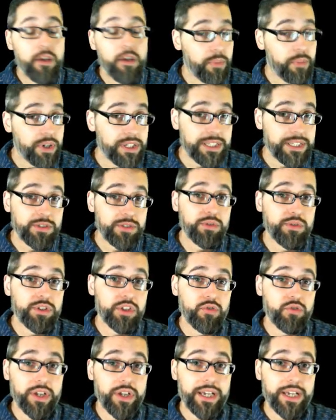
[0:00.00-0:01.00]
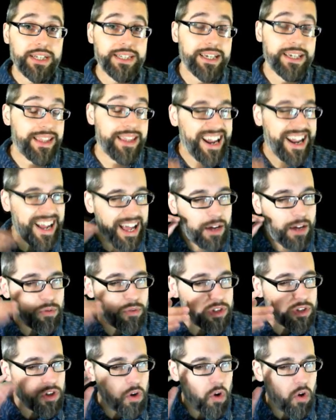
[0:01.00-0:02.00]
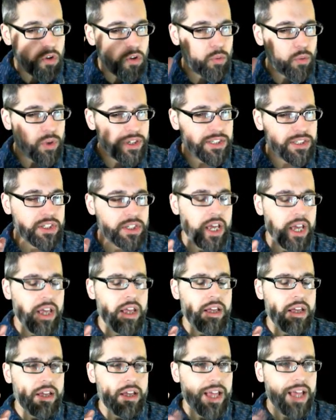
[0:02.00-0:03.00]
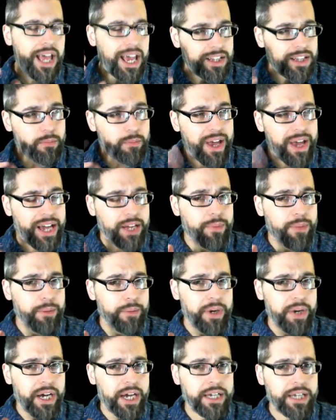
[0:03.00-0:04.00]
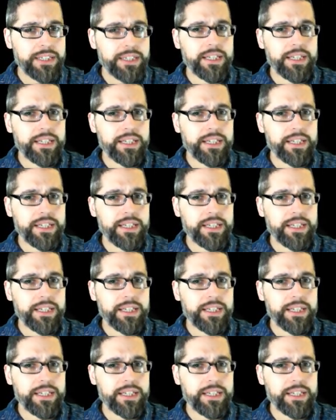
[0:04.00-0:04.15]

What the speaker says: But this was a great idea that I was always had in the back of my mind,